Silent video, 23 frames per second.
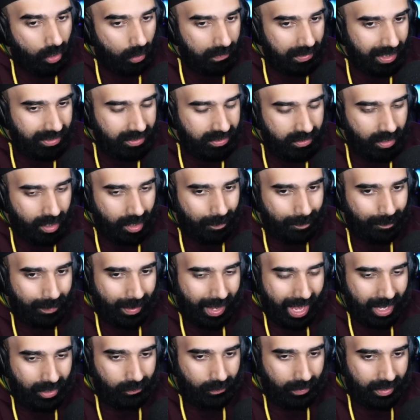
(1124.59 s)
That's not a
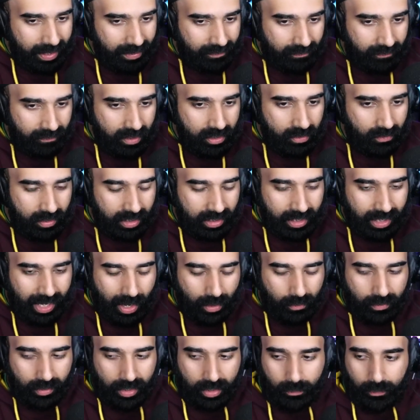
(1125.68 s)
bad way of figuring it
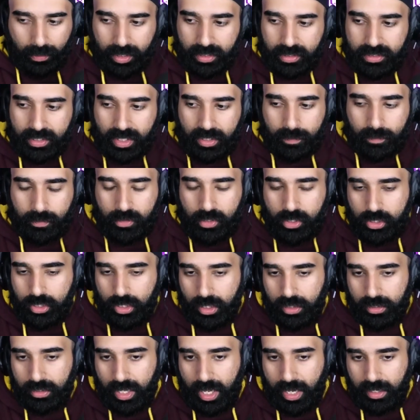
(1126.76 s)
out, Red Wings. I
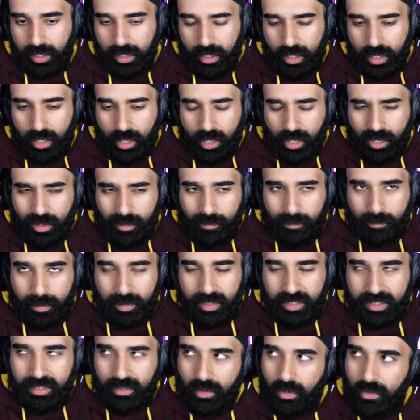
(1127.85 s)
appreciate that.
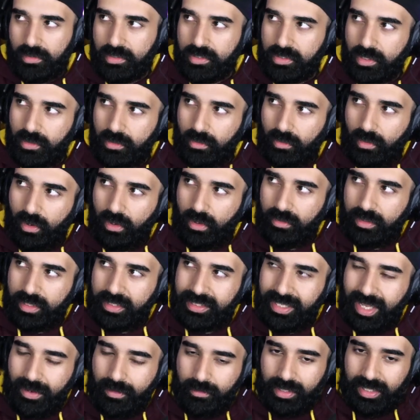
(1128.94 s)
But also, does
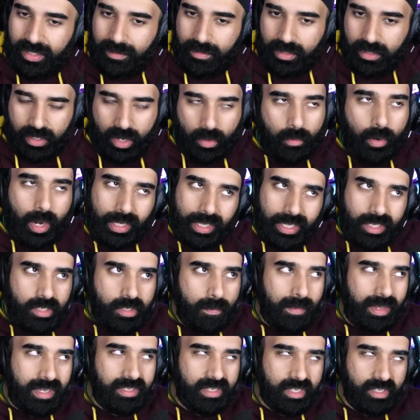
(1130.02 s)
that really mean... Yeah, I guess it
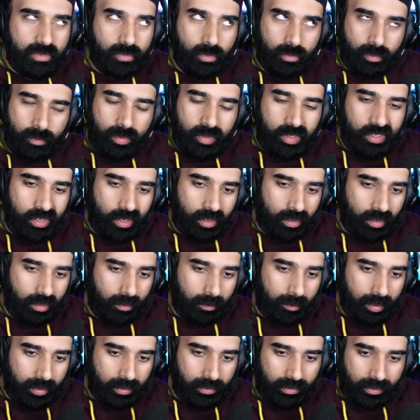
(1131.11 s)
makes sense. It would be done in a
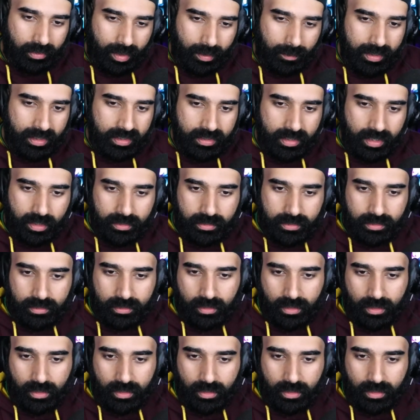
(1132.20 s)
month. That makes sense.